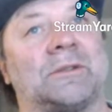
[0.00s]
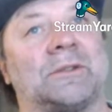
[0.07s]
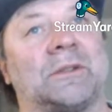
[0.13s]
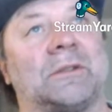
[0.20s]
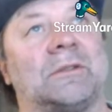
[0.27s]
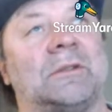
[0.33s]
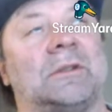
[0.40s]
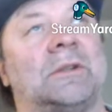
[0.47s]

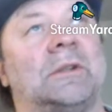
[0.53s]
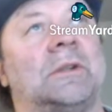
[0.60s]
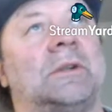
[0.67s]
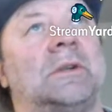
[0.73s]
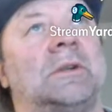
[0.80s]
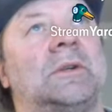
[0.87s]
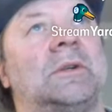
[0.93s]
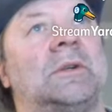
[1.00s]
So
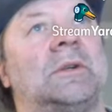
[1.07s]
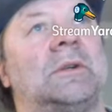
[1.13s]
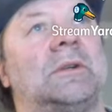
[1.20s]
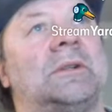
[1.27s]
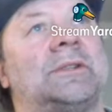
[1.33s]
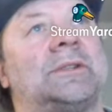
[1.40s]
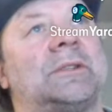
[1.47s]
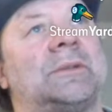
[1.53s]

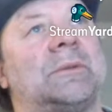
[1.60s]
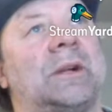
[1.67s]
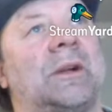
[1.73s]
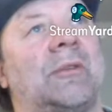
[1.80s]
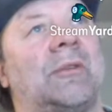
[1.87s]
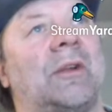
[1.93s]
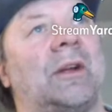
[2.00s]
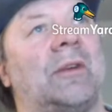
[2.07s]
let's see what
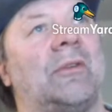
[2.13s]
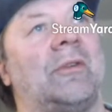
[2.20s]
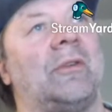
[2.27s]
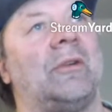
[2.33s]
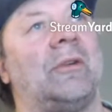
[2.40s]
it says.